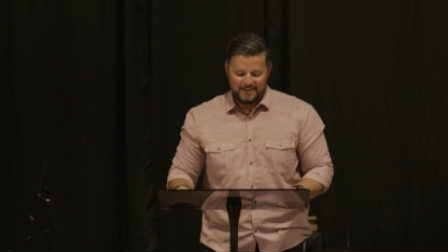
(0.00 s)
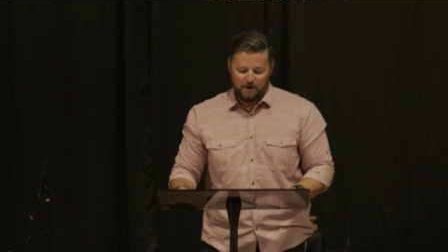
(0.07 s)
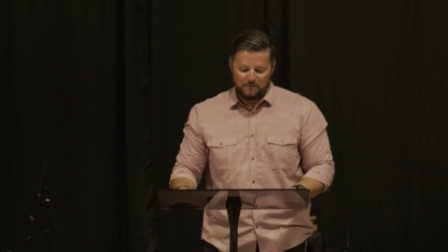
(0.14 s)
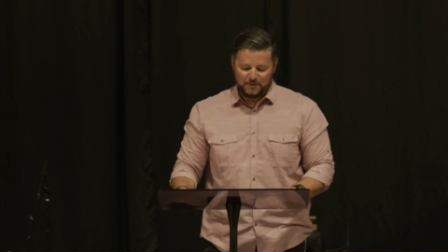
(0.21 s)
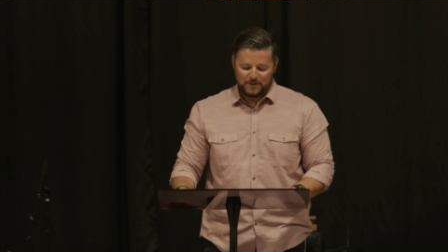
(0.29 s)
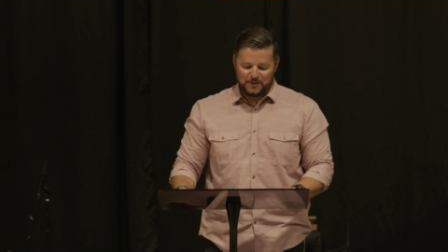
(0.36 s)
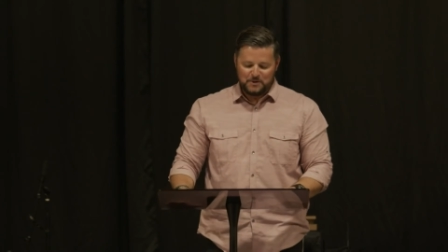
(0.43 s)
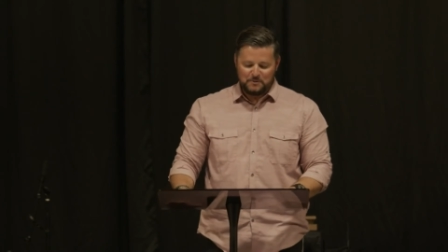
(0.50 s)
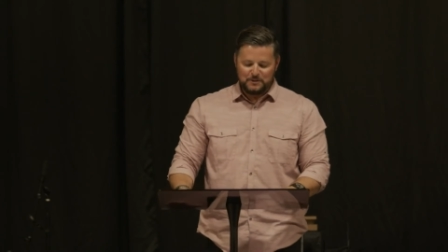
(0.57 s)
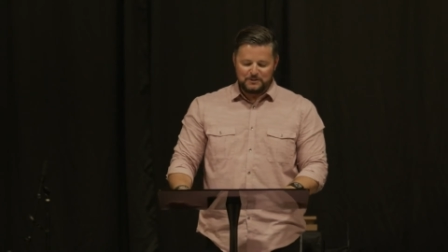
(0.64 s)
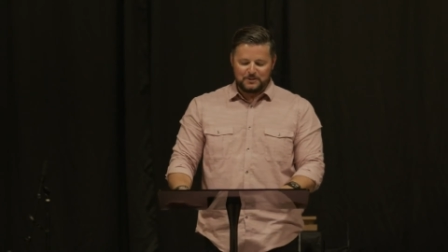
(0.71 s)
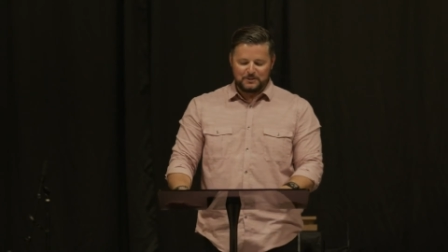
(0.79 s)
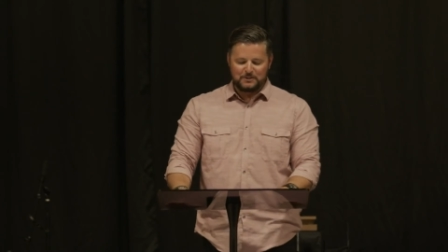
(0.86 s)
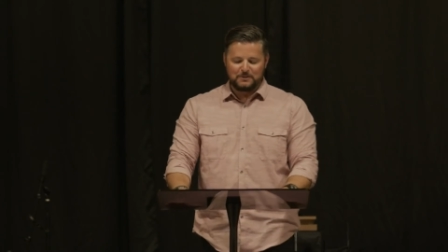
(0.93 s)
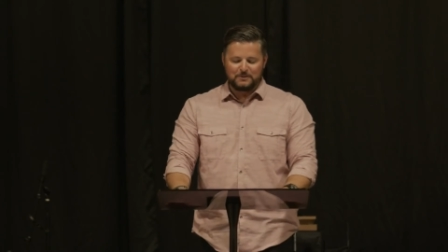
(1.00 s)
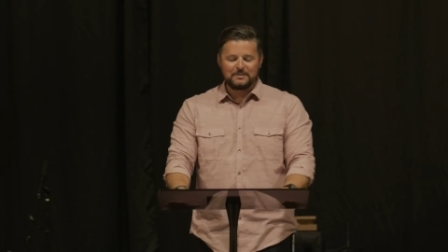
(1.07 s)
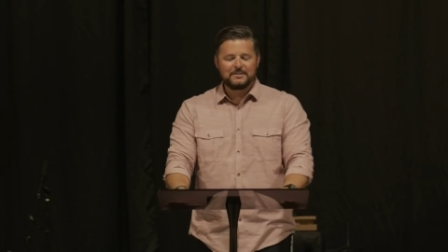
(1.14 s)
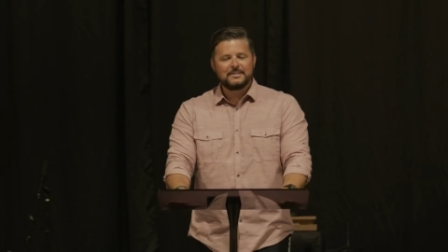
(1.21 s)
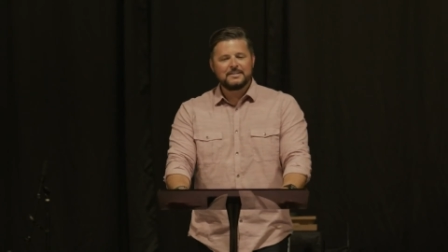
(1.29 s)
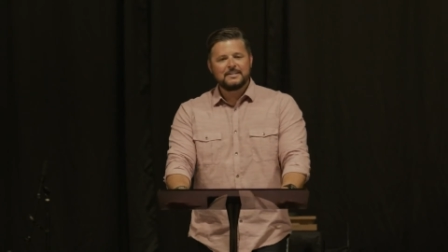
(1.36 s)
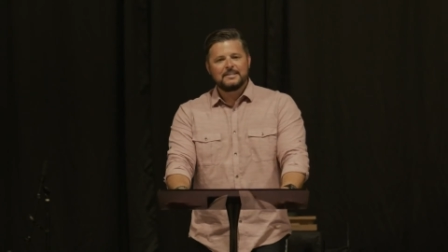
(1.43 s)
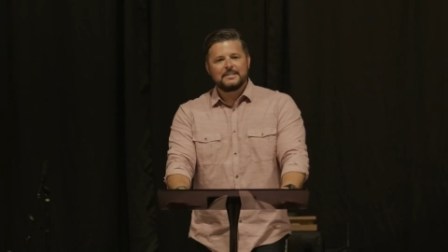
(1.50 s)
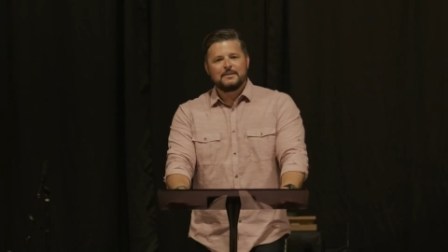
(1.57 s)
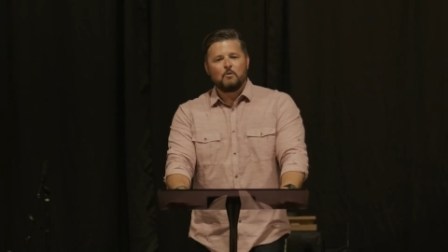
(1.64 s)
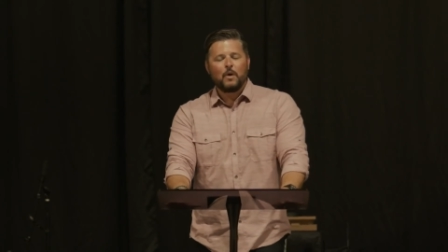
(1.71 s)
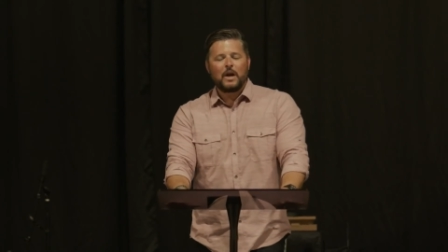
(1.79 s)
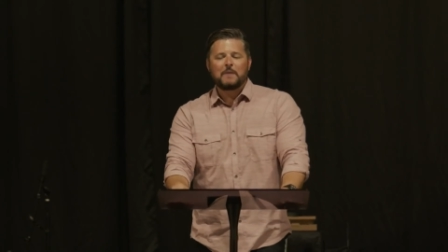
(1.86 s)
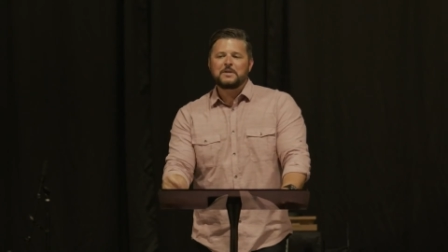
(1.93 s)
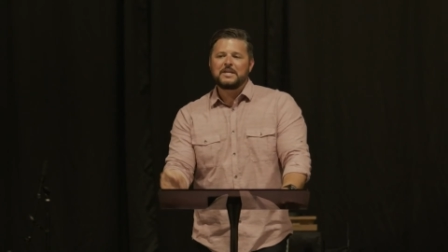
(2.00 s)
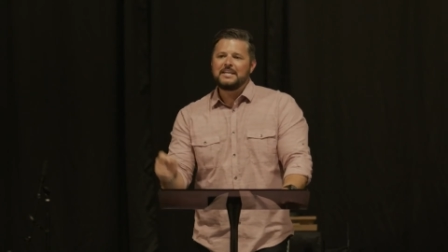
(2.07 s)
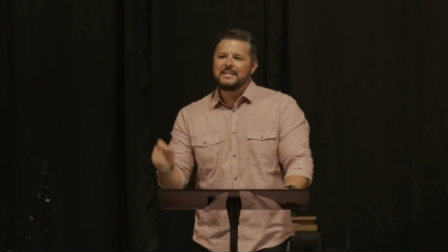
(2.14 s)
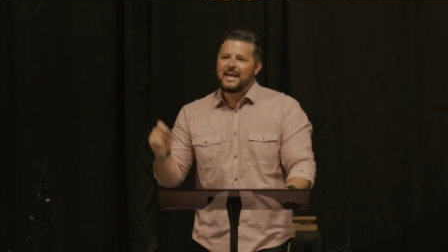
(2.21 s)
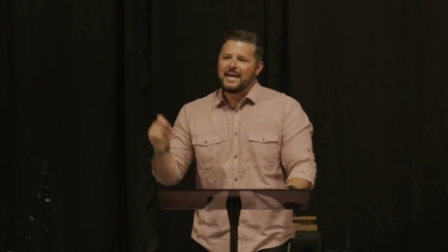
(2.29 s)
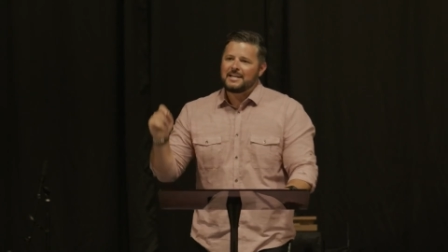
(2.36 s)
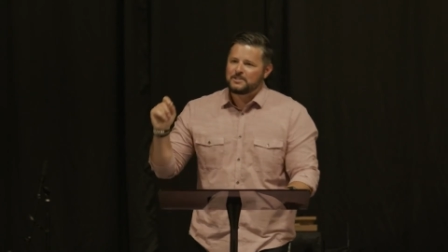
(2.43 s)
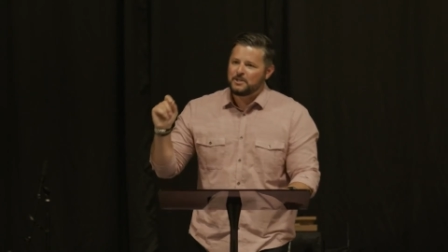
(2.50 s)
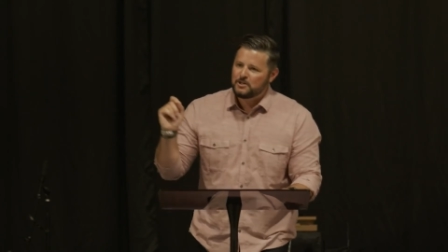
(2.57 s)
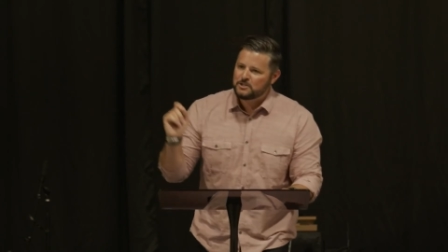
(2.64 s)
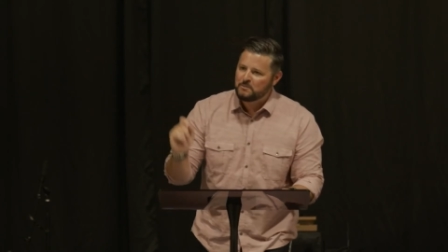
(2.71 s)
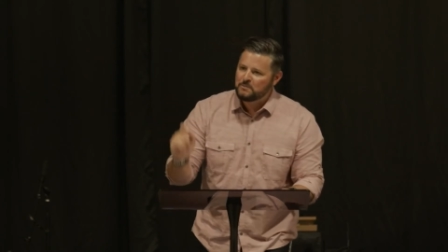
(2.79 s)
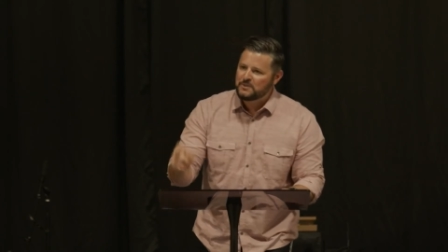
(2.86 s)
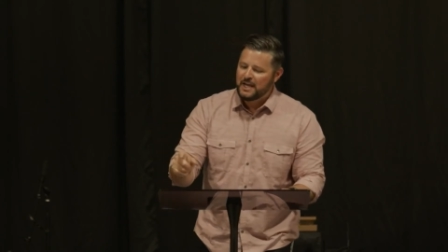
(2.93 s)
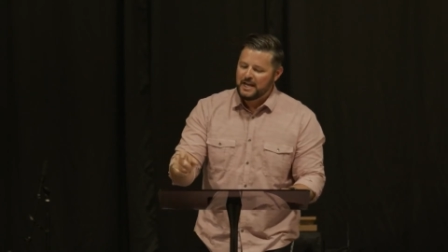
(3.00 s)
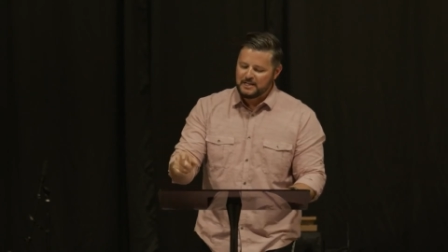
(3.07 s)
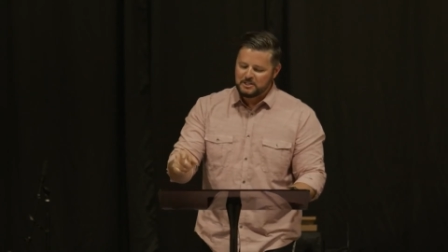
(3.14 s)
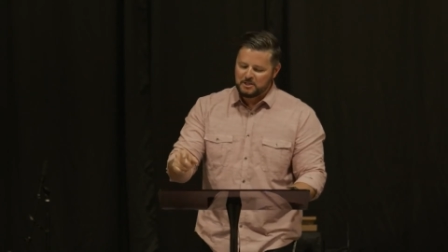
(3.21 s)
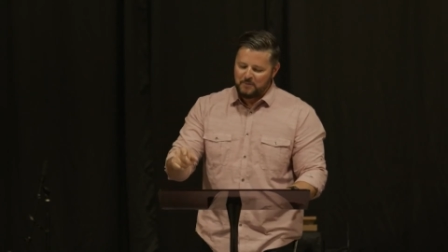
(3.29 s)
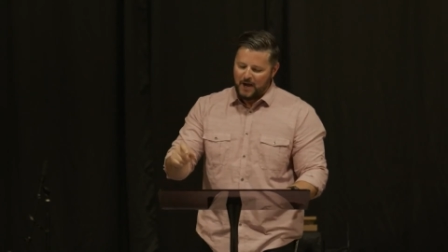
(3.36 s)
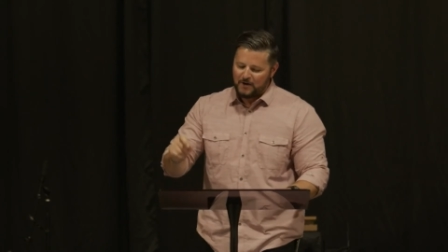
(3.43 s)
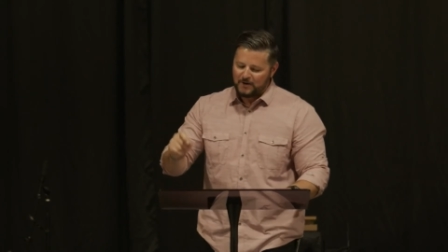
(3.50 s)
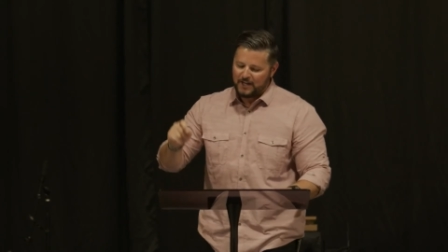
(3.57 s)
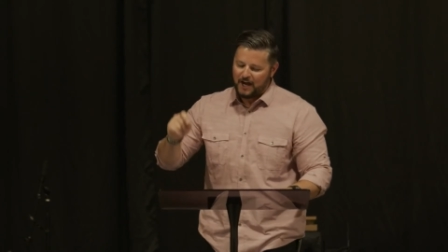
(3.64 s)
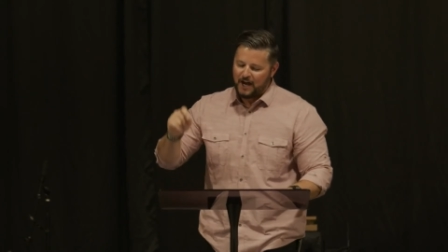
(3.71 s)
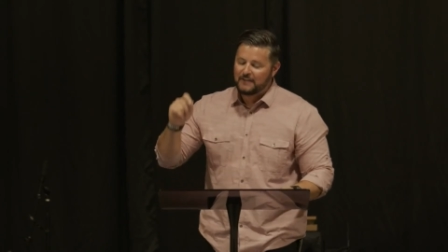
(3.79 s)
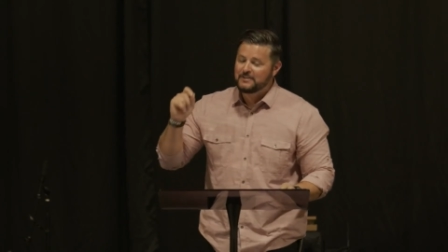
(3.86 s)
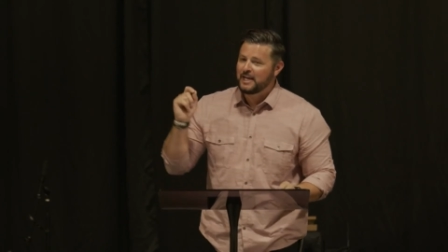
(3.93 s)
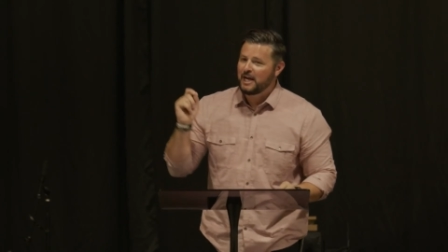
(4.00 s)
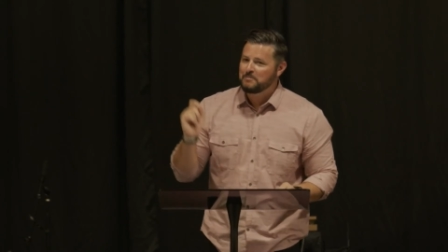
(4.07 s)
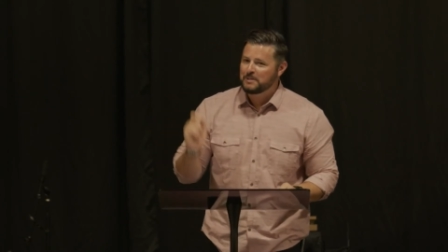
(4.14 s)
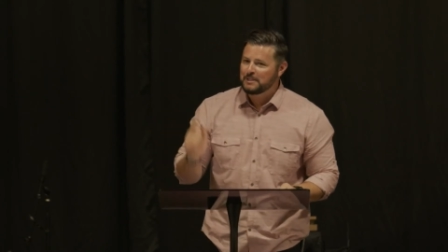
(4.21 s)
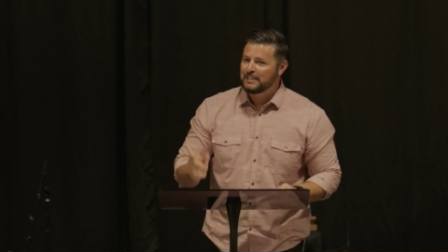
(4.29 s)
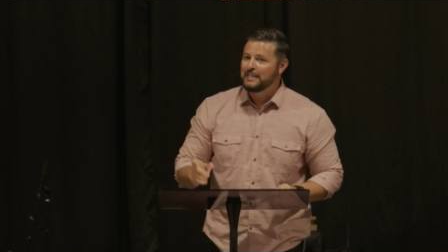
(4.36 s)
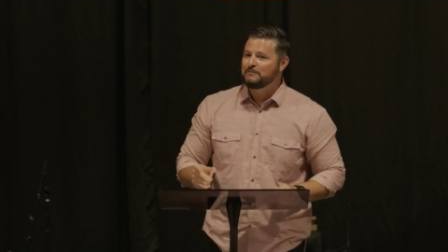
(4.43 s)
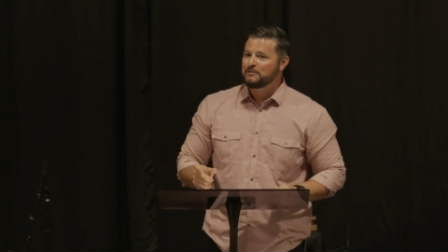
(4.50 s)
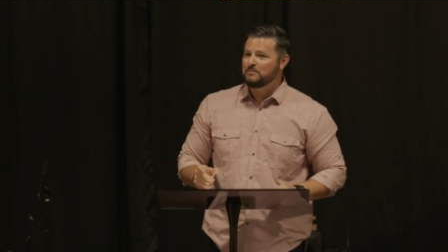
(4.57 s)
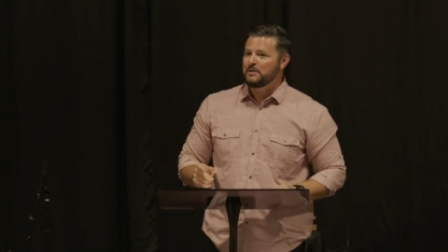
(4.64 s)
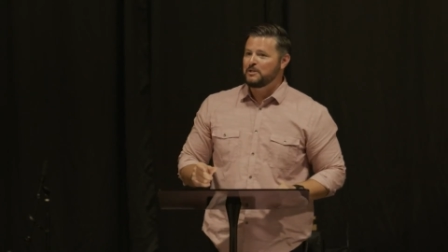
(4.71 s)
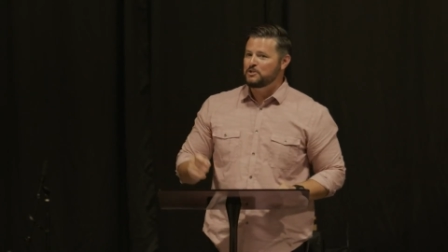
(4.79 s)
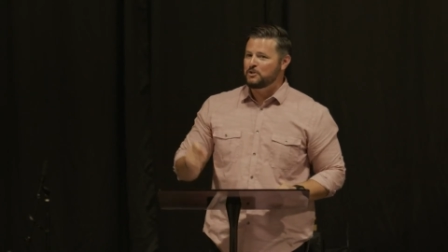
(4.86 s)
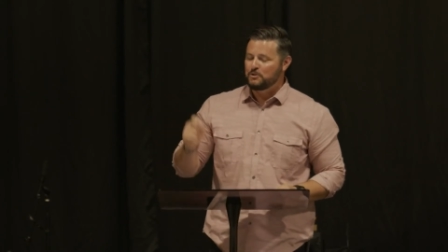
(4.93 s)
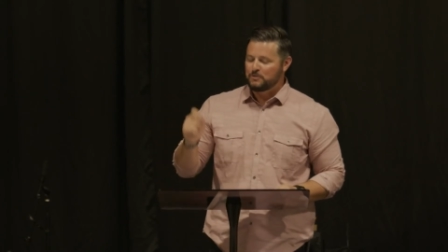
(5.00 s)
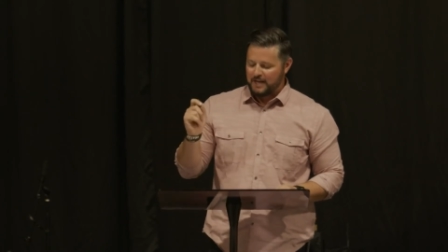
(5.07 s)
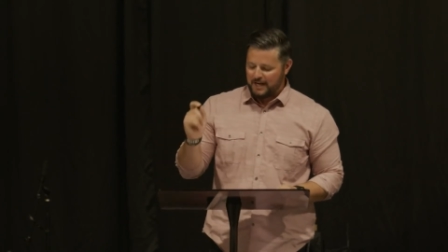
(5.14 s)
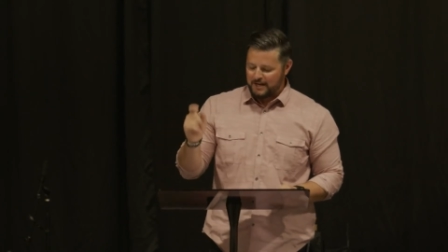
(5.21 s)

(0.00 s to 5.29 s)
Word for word: And hopefully you would too. What I'm getting at is there are some things about God that I believe to be true,